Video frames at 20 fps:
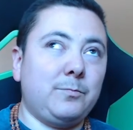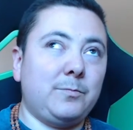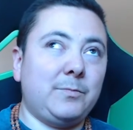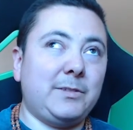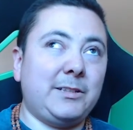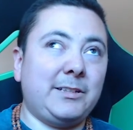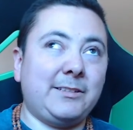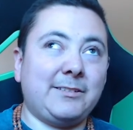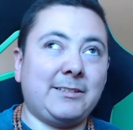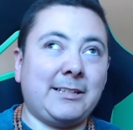
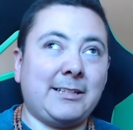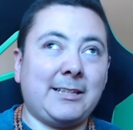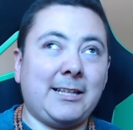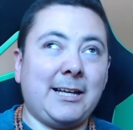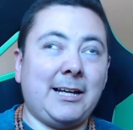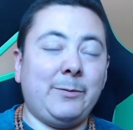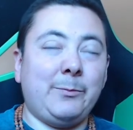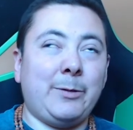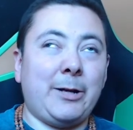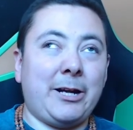things like
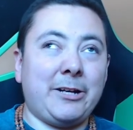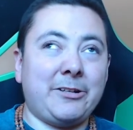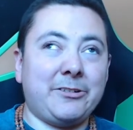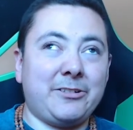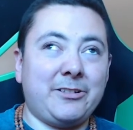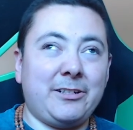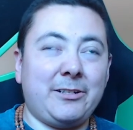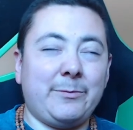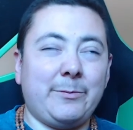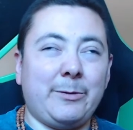that,
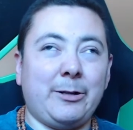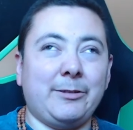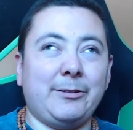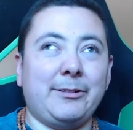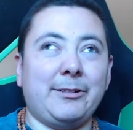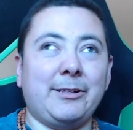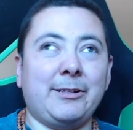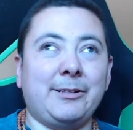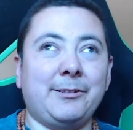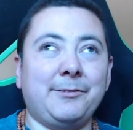passionate about their
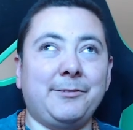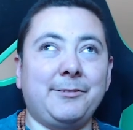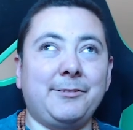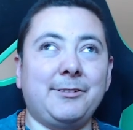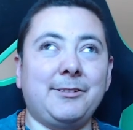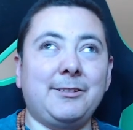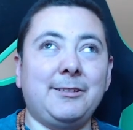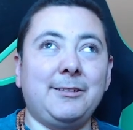health.